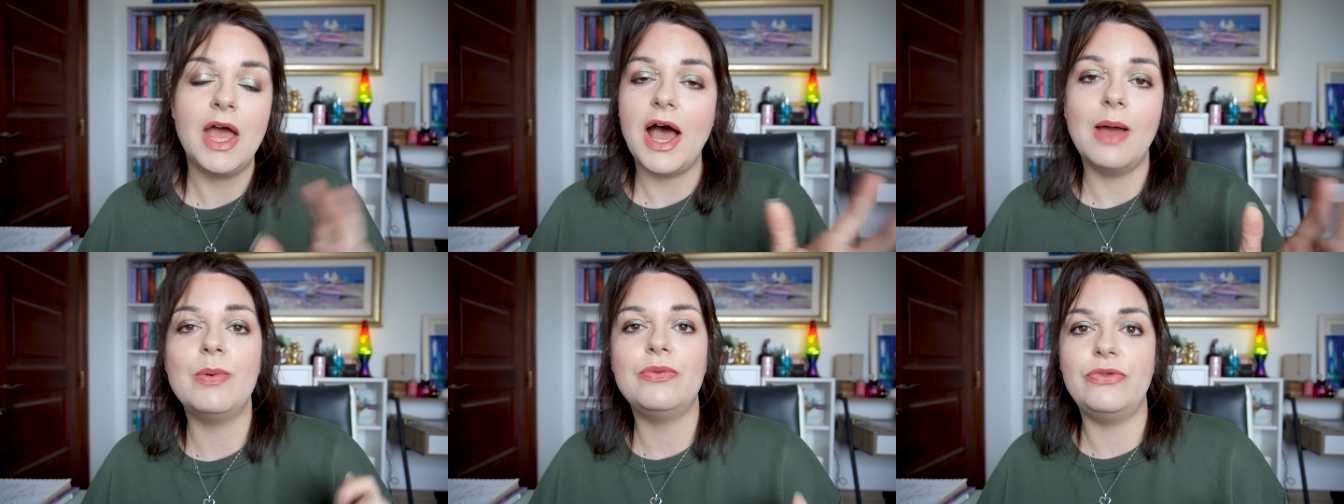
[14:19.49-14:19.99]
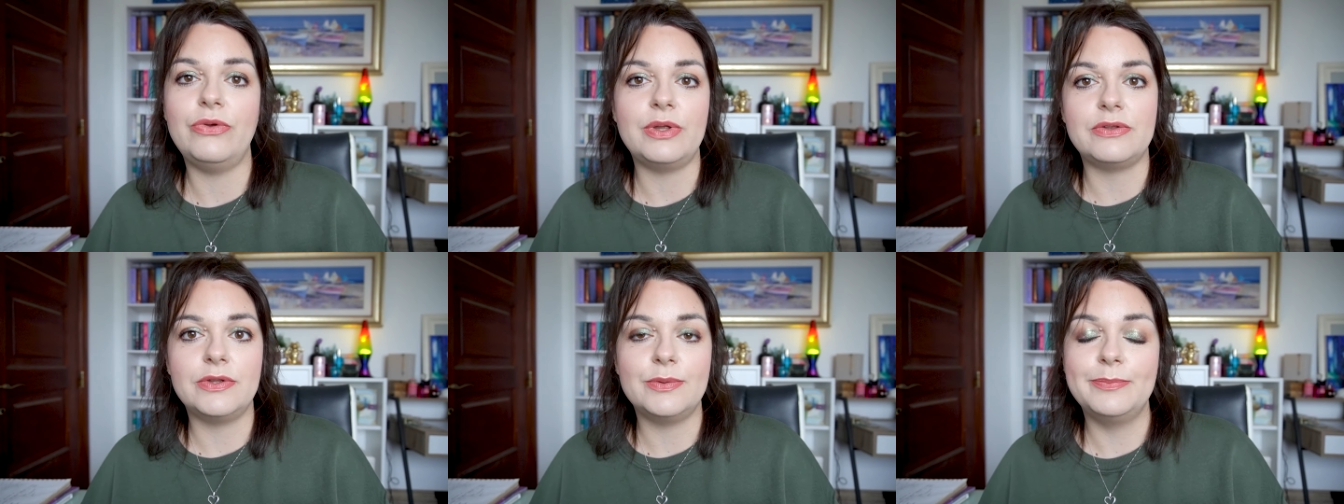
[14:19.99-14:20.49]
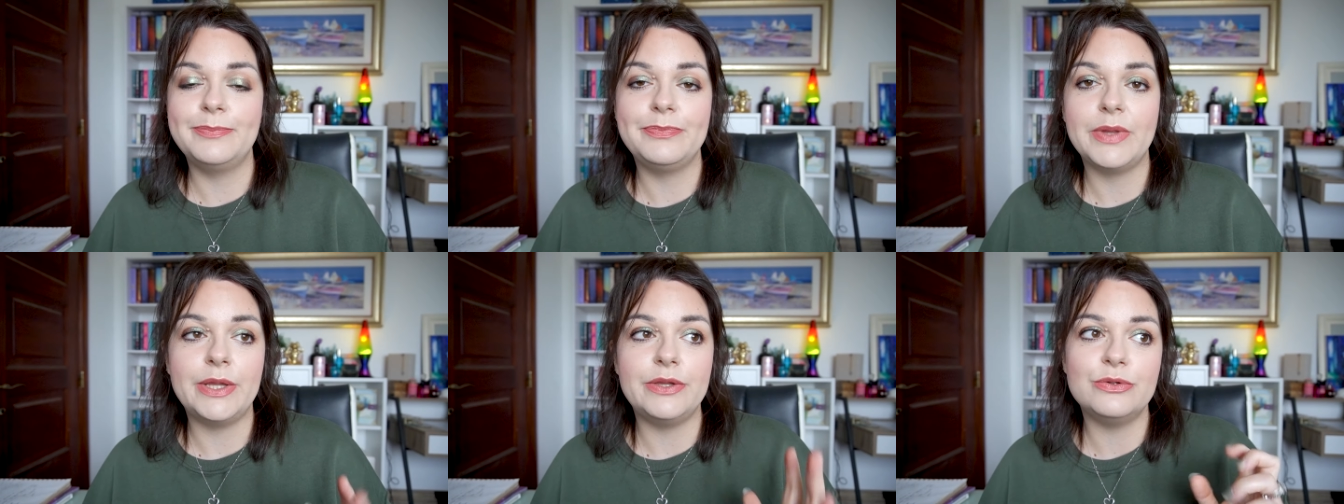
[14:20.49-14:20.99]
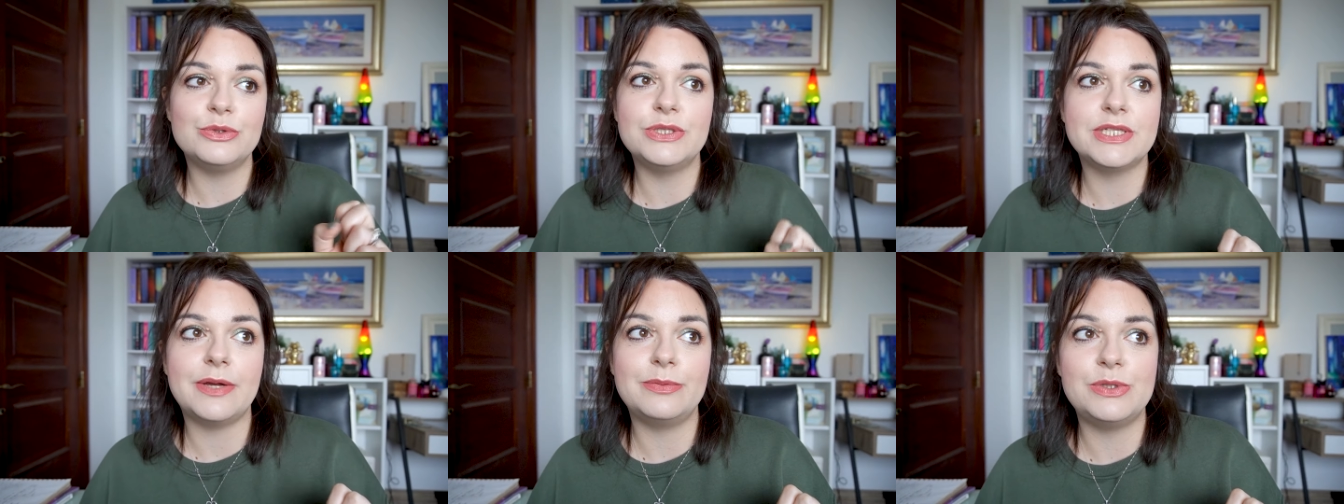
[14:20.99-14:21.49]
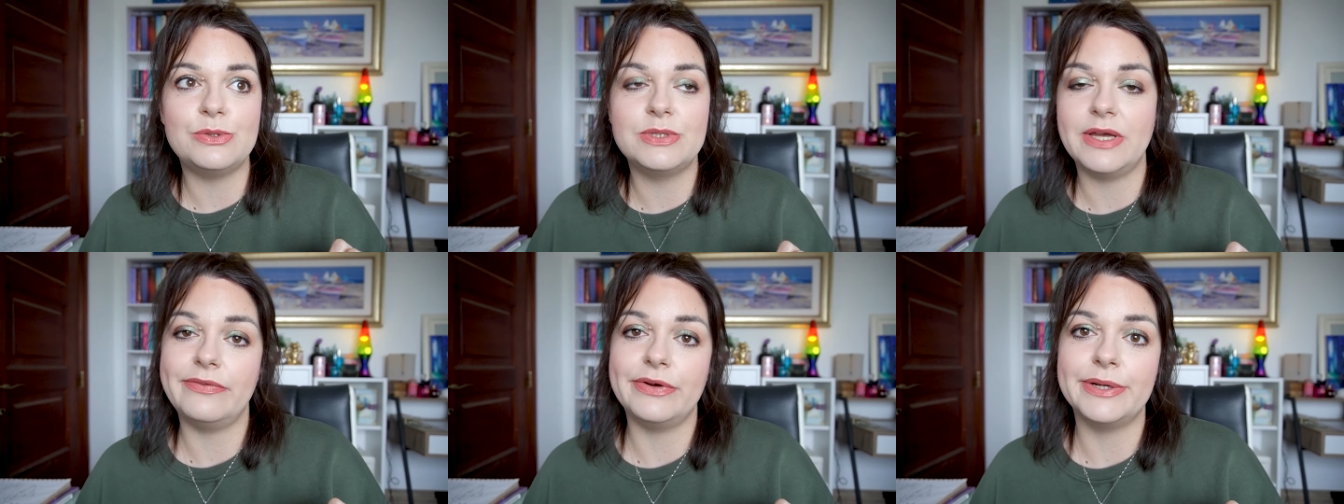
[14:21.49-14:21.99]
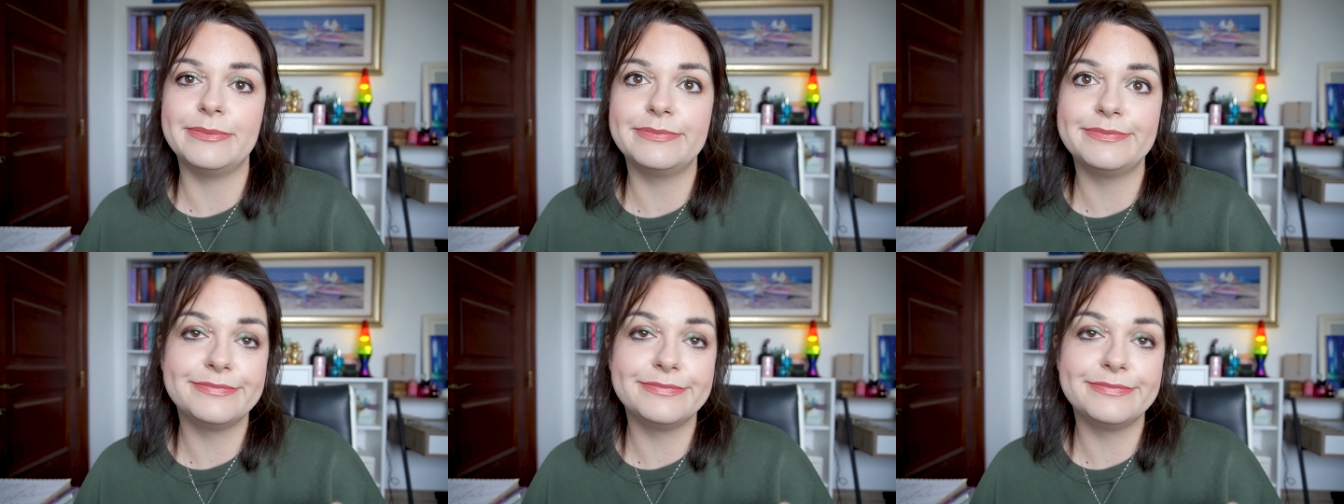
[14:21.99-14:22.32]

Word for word: I won't do it and you'll just have to suffer.